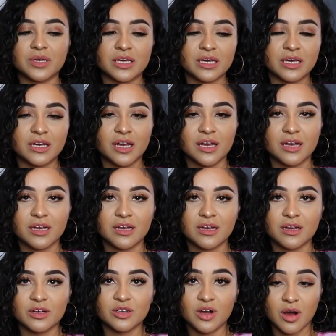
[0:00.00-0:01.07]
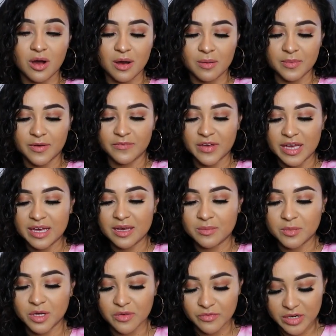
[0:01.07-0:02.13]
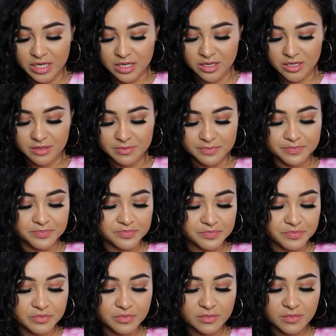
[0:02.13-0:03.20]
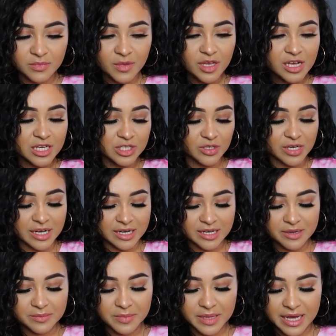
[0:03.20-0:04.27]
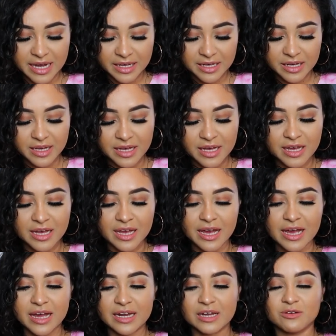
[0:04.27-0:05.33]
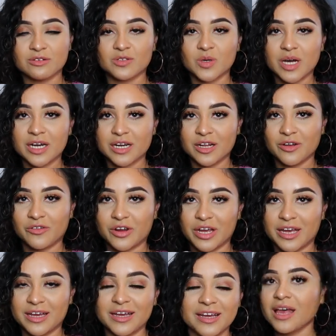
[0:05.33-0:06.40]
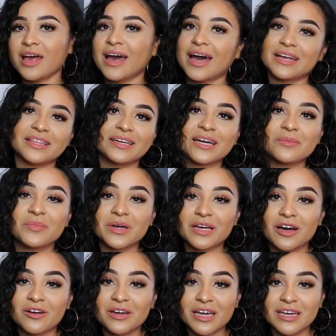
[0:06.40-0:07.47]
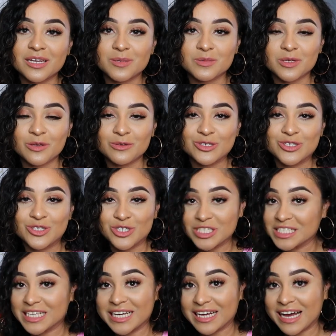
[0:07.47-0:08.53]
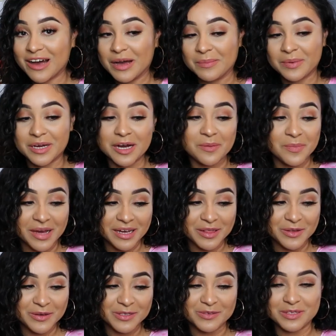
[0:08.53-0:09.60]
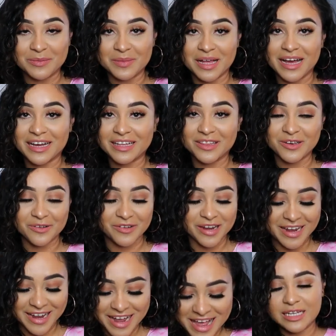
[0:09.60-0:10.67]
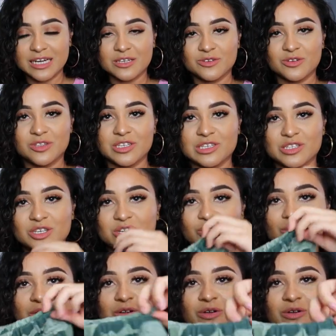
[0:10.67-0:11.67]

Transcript: be um, fit him really good so I got it in black and I also got it in gray. I think I pick out Caleb's clothes just like how I pick out my clothes with the black and the gray. And then I saw this cute